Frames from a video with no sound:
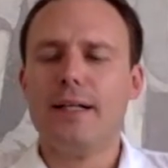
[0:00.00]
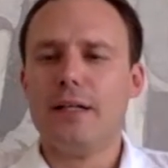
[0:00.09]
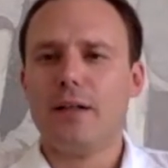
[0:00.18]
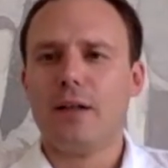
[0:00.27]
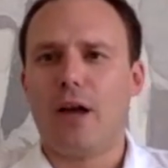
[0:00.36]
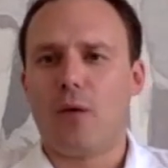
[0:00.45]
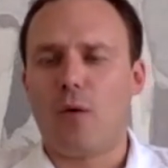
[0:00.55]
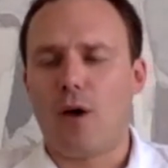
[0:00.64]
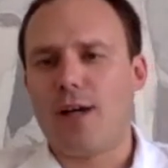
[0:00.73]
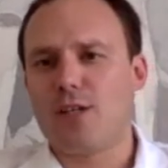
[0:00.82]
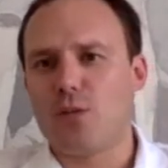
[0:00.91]

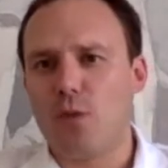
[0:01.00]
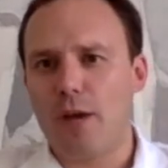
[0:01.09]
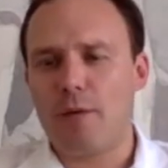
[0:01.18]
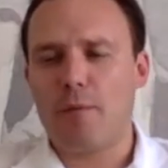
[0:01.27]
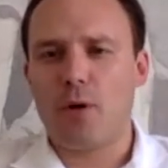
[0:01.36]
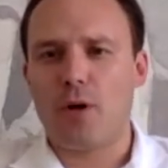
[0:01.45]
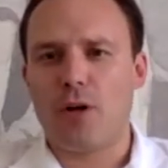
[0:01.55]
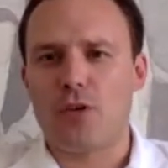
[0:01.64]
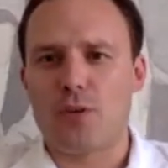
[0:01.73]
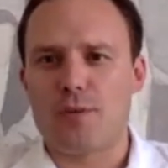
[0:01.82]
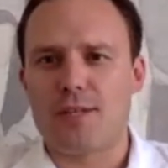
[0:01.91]
Likewise, the way we put our
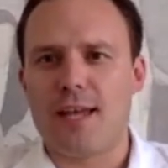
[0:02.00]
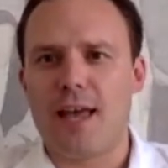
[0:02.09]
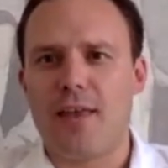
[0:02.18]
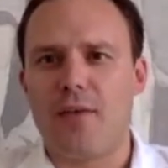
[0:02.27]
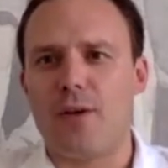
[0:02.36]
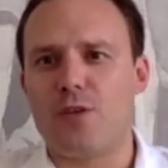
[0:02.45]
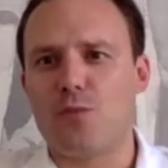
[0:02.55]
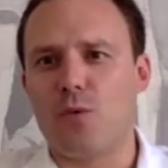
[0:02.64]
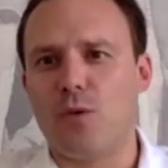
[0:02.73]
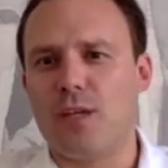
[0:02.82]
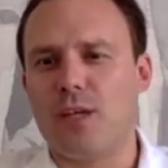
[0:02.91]
trips together is
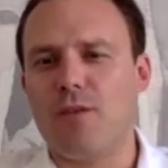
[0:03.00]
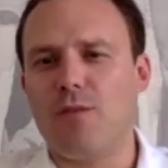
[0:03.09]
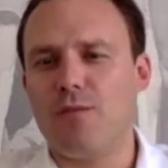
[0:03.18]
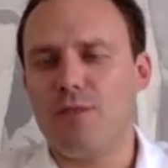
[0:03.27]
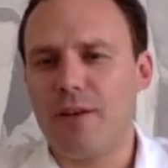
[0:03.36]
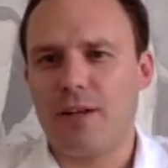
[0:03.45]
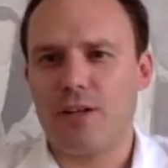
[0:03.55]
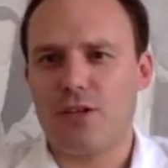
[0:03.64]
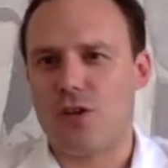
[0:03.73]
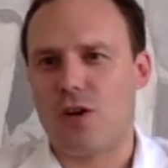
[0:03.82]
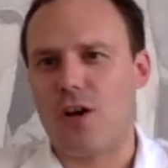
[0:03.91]
we'll give you very
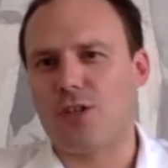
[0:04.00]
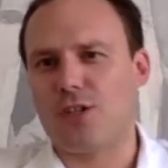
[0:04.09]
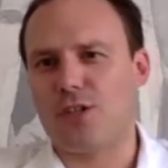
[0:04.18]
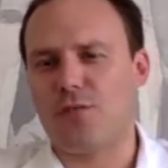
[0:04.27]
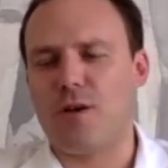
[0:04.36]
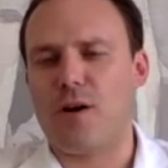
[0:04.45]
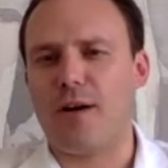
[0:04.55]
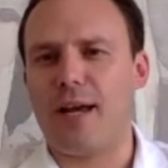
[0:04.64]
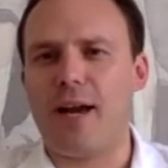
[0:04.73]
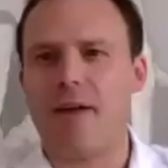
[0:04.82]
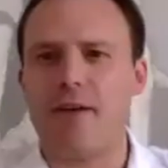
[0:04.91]
contrasting safari
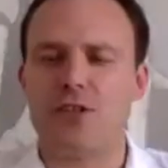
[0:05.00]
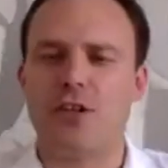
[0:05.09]
areas.